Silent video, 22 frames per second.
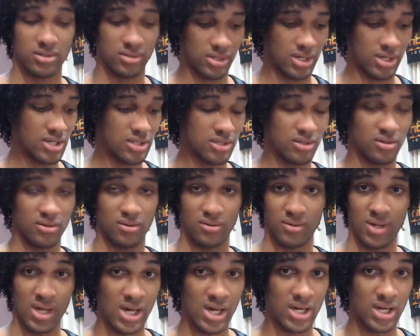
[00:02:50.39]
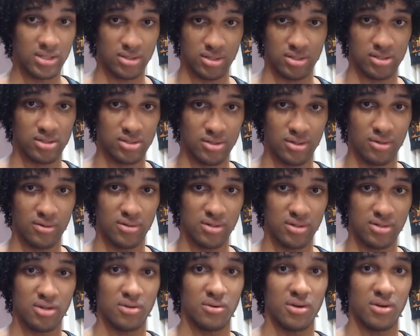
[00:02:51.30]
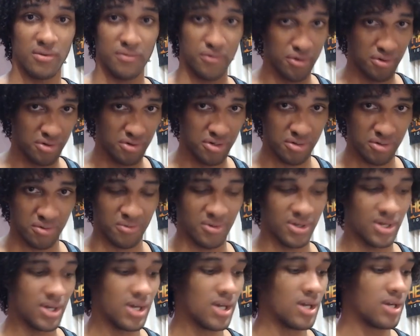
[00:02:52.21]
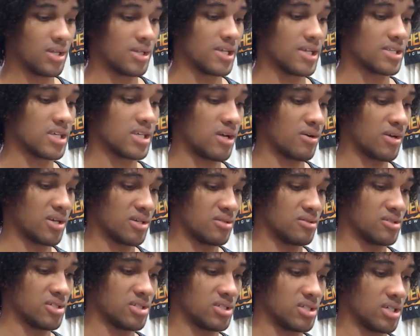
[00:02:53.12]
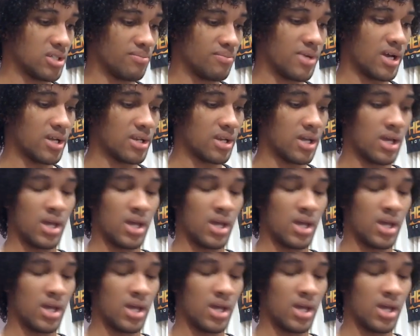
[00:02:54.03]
Okay, so just so you know, if you're new, that's how I do shit. But